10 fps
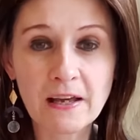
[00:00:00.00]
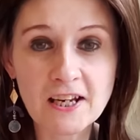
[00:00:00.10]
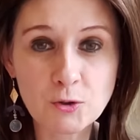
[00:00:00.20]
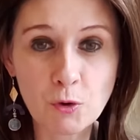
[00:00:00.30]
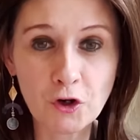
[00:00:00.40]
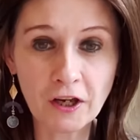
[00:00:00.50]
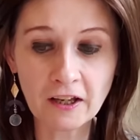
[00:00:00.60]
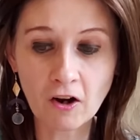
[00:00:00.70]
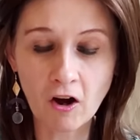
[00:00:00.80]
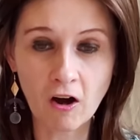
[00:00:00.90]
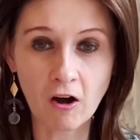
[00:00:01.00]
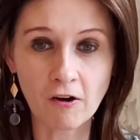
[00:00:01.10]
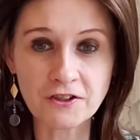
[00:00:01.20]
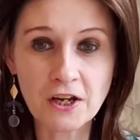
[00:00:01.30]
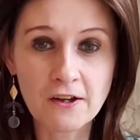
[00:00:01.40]
he's working
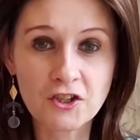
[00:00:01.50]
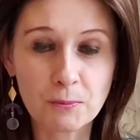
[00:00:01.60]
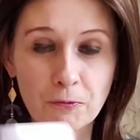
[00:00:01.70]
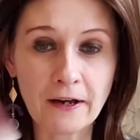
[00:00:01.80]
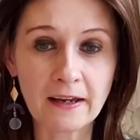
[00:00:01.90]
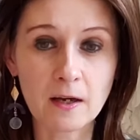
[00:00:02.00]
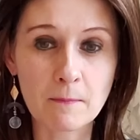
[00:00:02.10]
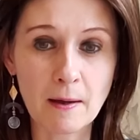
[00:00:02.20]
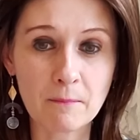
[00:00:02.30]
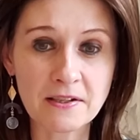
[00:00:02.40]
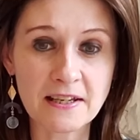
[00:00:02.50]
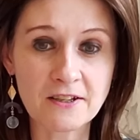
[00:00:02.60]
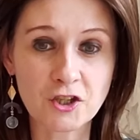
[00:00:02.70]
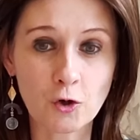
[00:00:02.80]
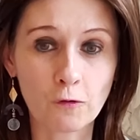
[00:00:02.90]
hard to bring commitment
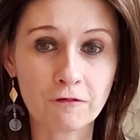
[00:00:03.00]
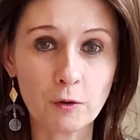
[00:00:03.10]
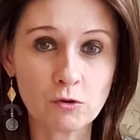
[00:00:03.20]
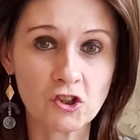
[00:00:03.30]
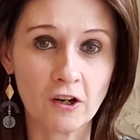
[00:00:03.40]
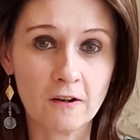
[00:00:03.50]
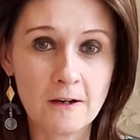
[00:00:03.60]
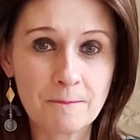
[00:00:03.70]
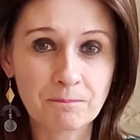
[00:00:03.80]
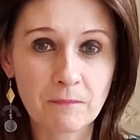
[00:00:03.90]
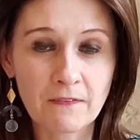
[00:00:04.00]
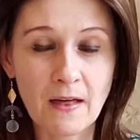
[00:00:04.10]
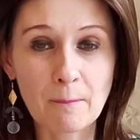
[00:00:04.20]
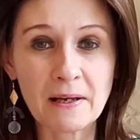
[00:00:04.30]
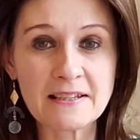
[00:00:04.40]
into your future.
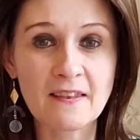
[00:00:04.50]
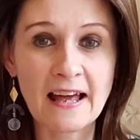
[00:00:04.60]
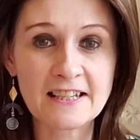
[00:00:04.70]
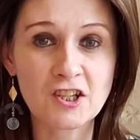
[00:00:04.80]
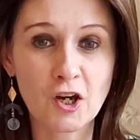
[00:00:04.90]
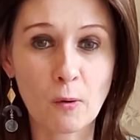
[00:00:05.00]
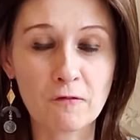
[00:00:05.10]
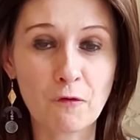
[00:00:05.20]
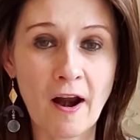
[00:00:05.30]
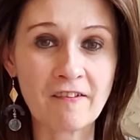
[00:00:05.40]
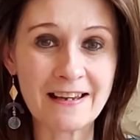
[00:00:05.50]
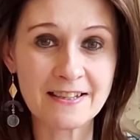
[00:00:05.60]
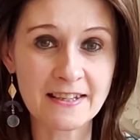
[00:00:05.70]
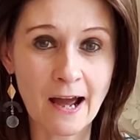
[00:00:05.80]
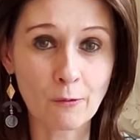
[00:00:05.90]
That means letting go of where he
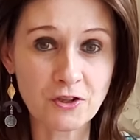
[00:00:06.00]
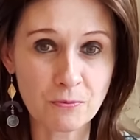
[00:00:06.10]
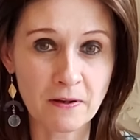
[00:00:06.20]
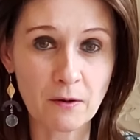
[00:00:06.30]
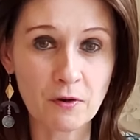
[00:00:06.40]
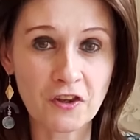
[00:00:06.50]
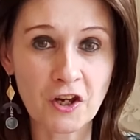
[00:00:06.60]
is now to be with